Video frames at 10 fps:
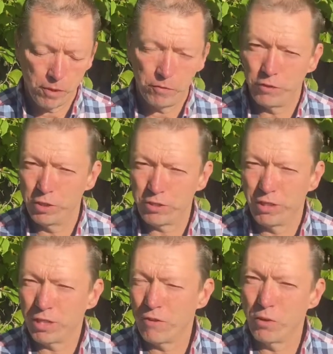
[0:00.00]
First I'll
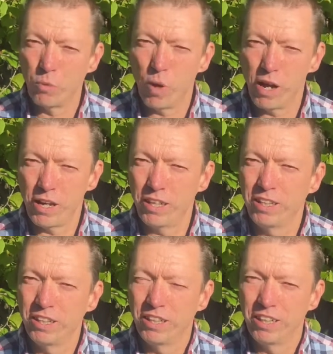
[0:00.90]
cover why
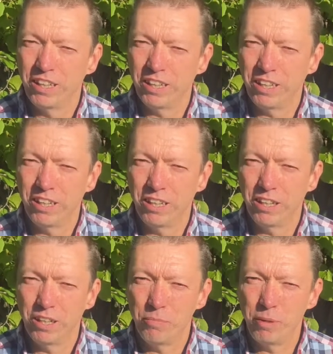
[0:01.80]

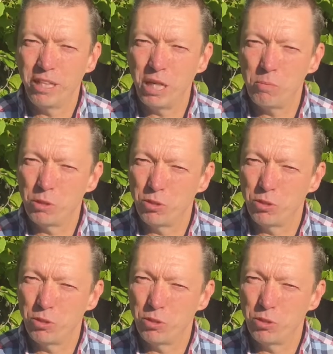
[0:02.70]
beekeepers